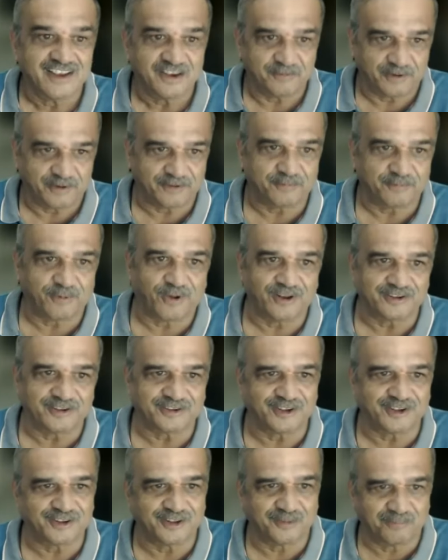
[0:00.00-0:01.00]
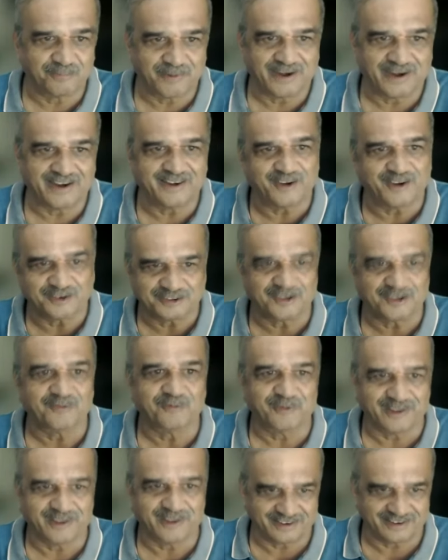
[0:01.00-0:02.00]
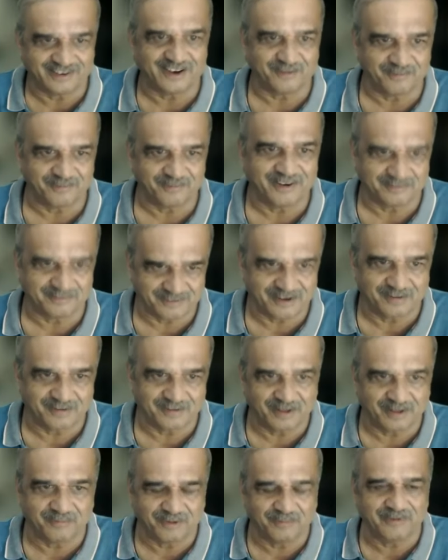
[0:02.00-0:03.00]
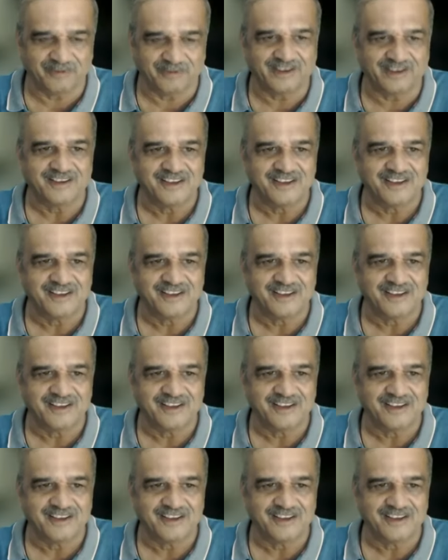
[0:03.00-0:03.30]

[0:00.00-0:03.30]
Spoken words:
If it falls on the bed or somewhere, there may be